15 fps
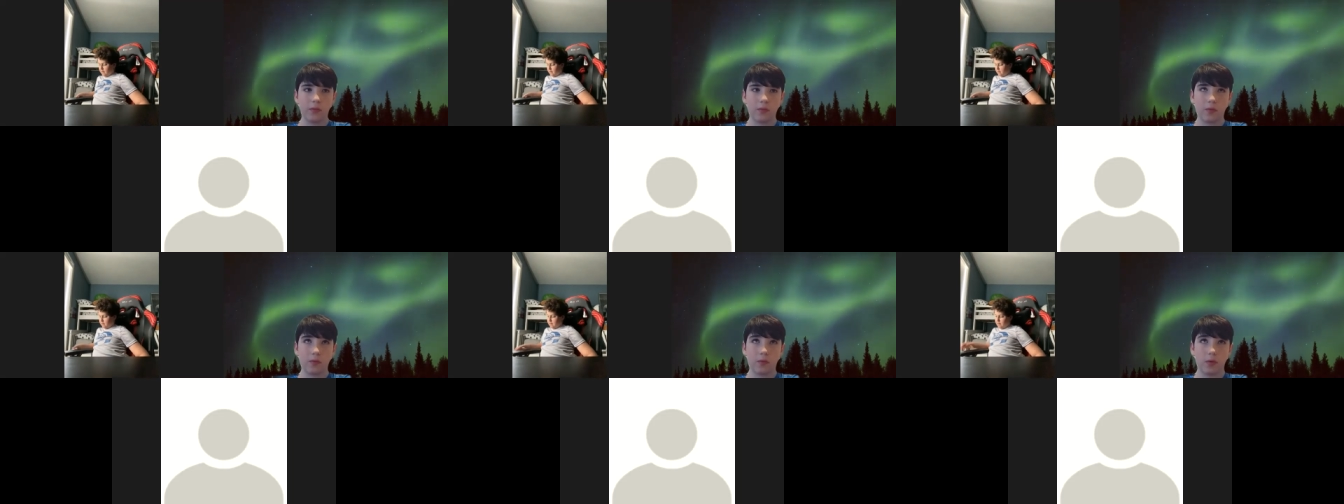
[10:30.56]

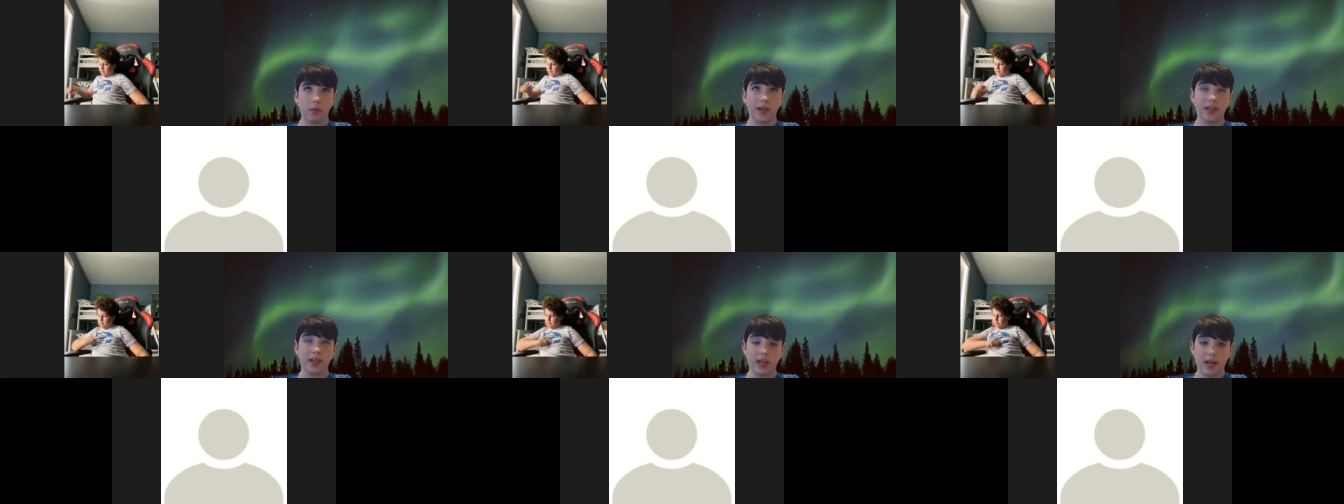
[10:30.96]

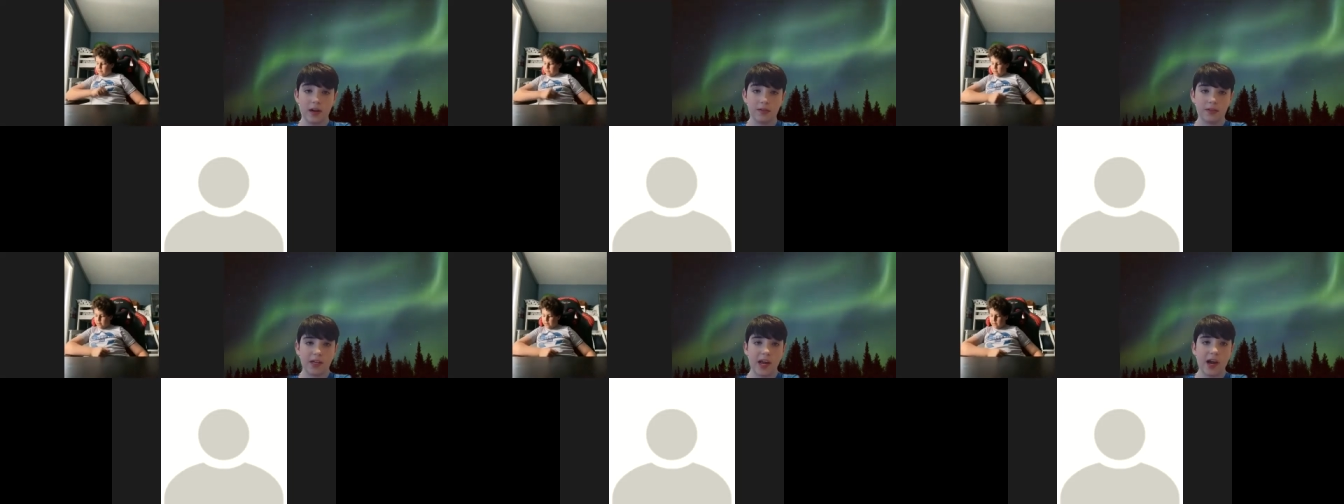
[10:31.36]

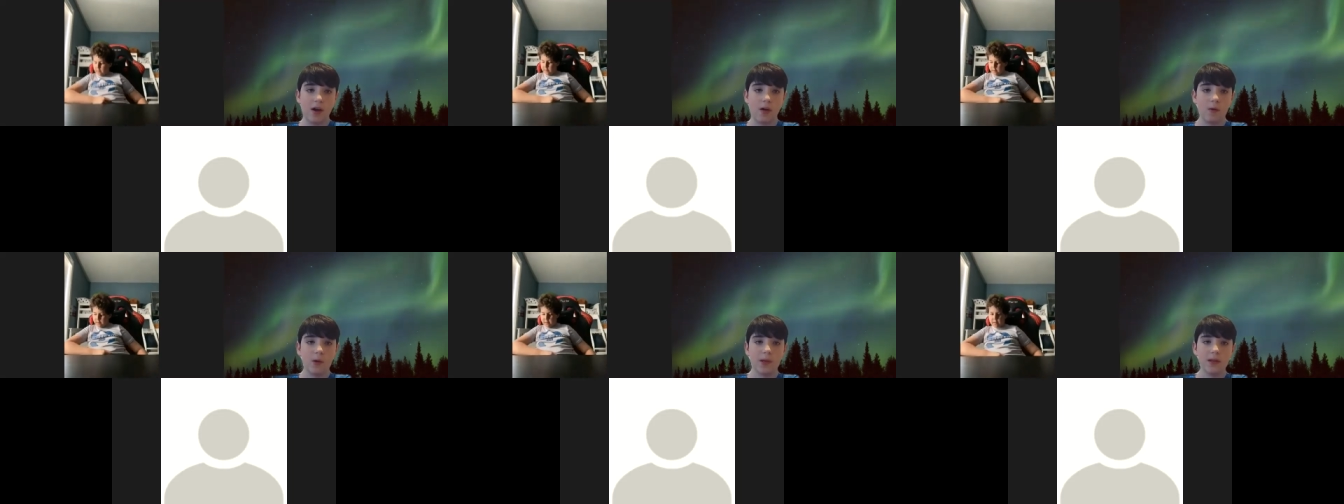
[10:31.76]
years
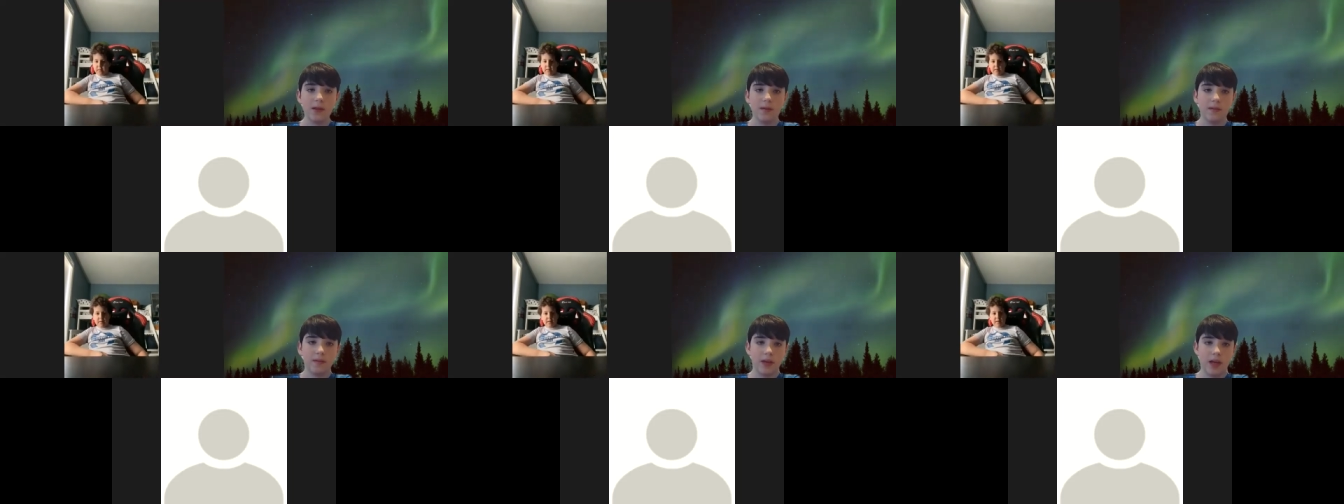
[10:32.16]
now,
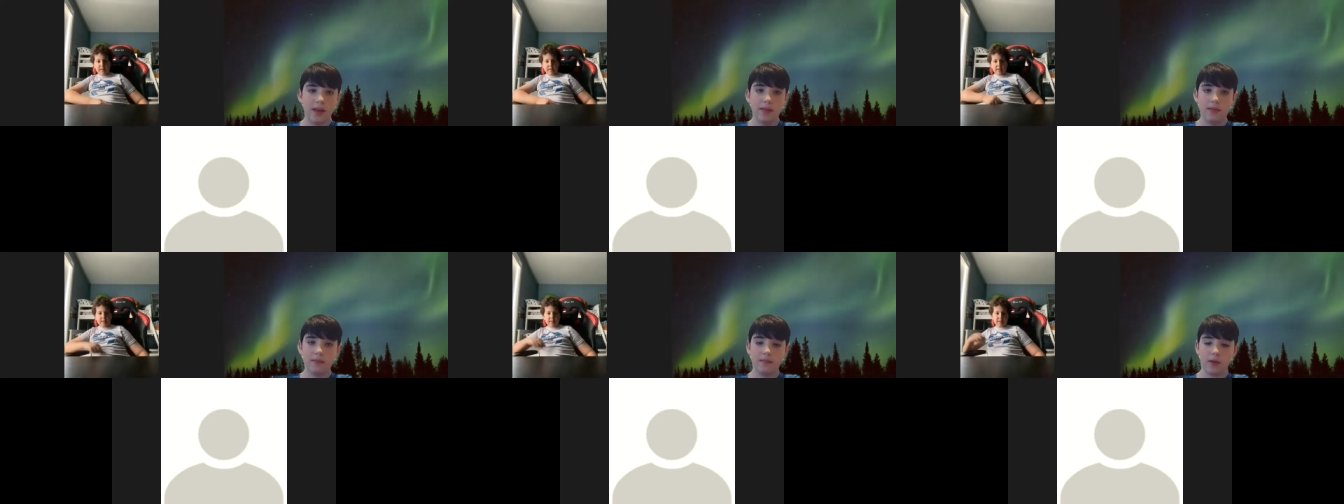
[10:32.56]
and